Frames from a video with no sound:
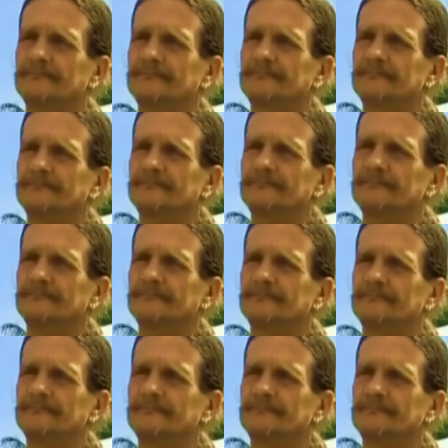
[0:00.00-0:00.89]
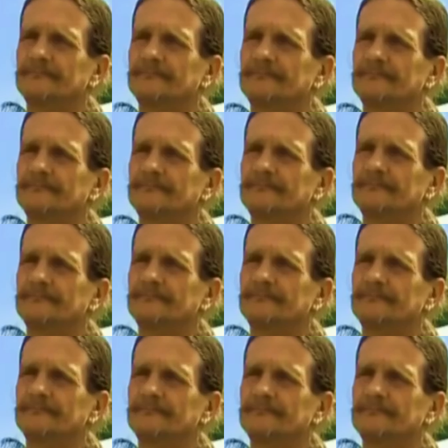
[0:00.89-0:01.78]

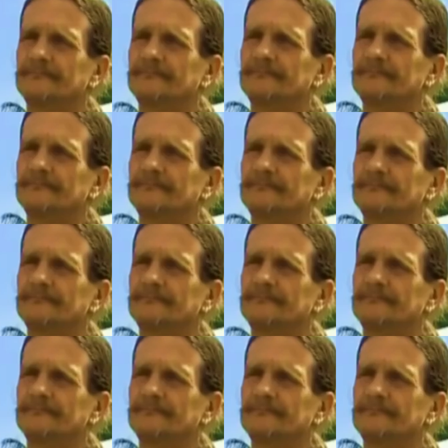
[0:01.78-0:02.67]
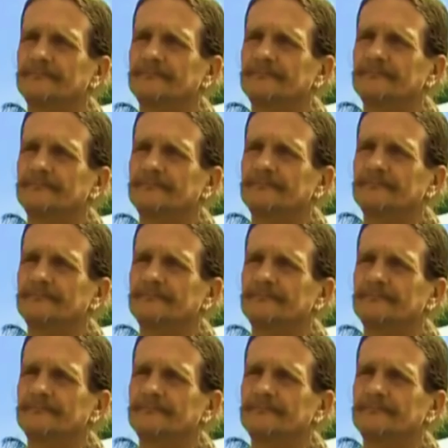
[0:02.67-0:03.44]
(not speaking)